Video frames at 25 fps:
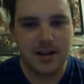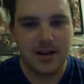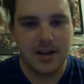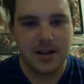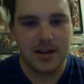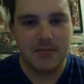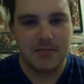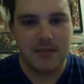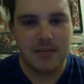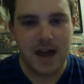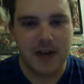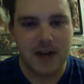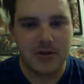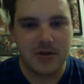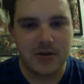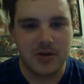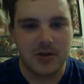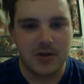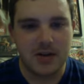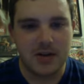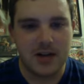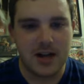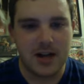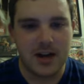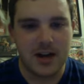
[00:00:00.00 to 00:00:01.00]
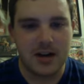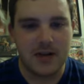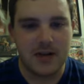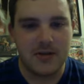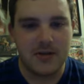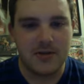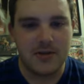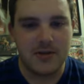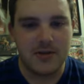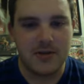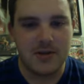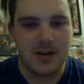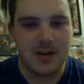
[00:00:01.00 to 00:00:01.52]
Patrick would get in a
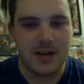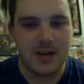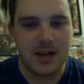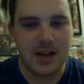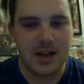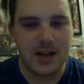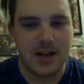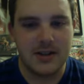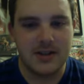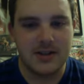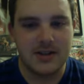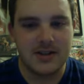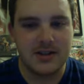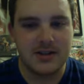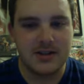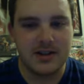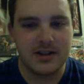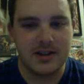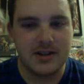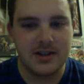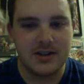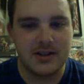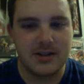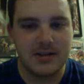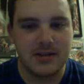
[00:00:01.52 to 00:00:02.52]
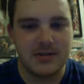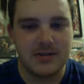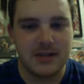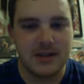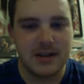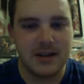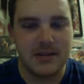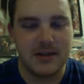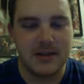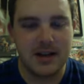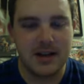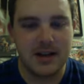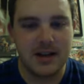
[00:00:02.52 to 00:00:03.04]
few good hits, because
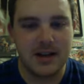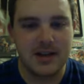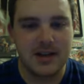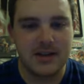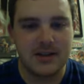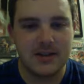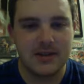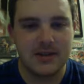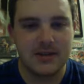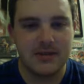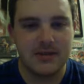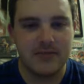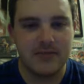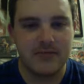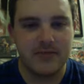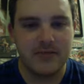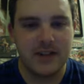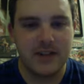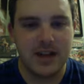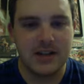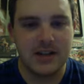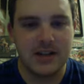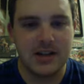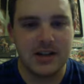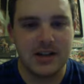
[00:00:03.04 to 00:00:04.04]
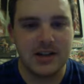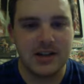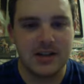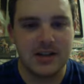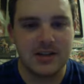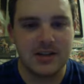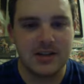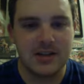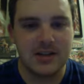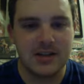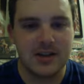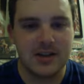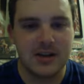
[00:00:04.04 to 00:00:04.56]
sometimes he's
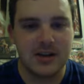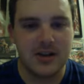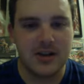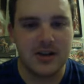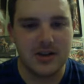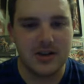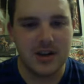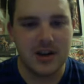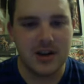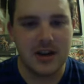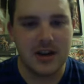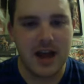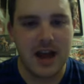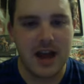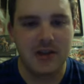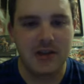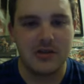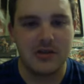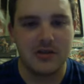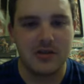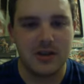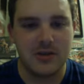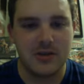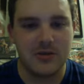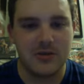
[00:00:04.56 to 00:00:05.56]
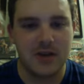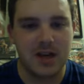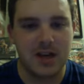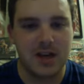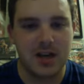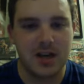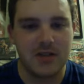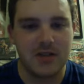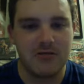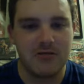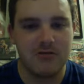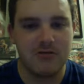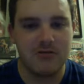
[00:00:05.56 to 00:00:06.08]
a naturally
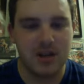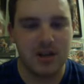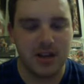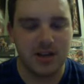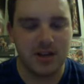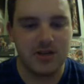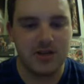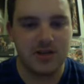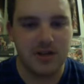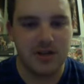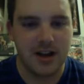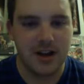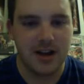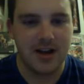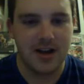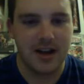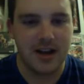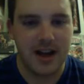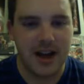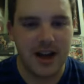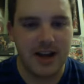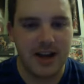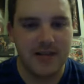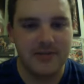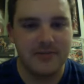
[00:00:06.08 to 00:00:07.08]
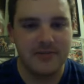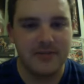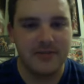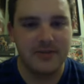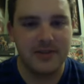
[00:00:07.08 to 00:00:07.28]
freaking really strong guy.